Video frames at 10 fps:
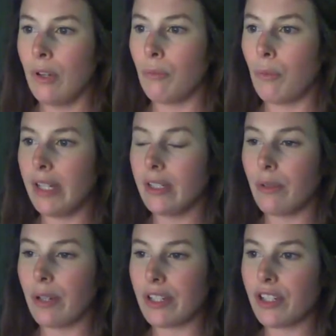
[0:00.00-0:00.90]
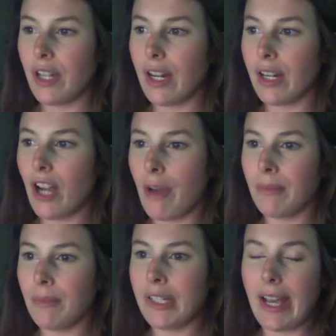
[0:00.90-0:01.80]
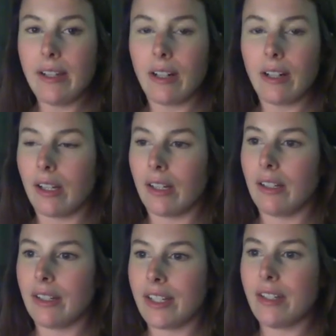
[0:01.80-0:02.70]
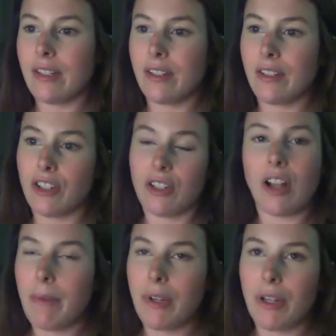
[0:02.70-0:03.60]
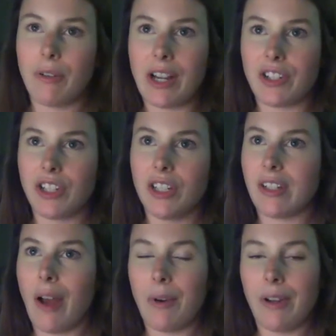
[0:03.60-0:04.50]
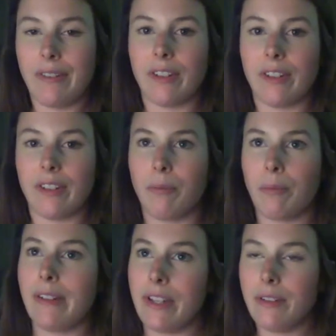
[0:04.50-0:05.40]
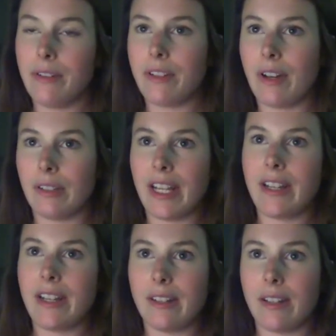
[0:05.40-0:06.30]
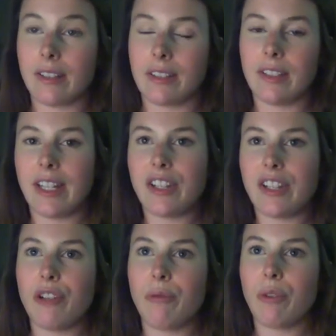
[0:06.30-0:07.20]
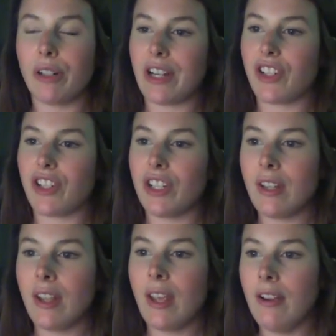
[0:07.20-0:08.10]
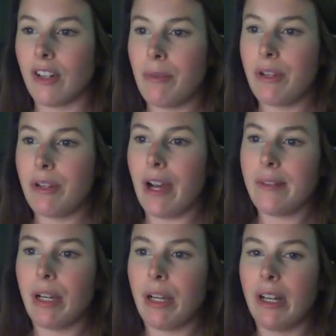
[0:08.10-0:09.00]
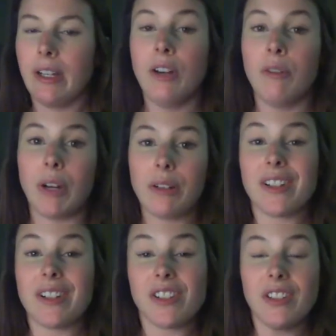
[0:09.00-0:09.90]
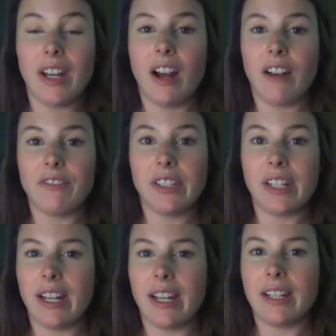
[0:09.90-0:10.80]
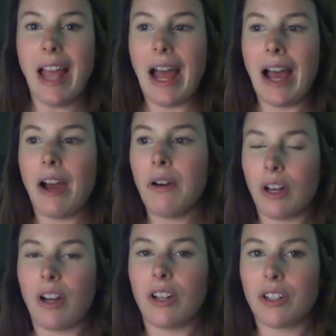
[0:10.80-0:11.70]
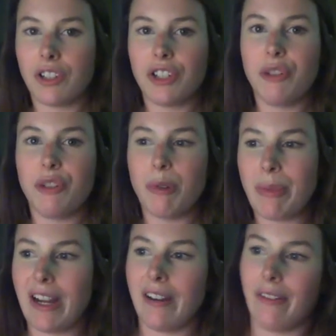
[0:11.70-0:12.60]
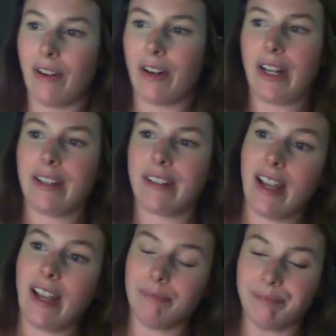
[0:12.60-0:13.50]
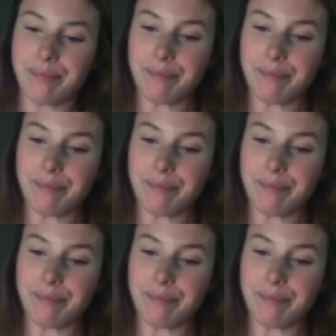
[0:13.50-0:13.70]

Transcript: one question that I commonly get, this is just a common question, it's not one from one of you, so I'll still take 2 more questions from you guys, but one question that I often get is, how long should you prepare for an exam?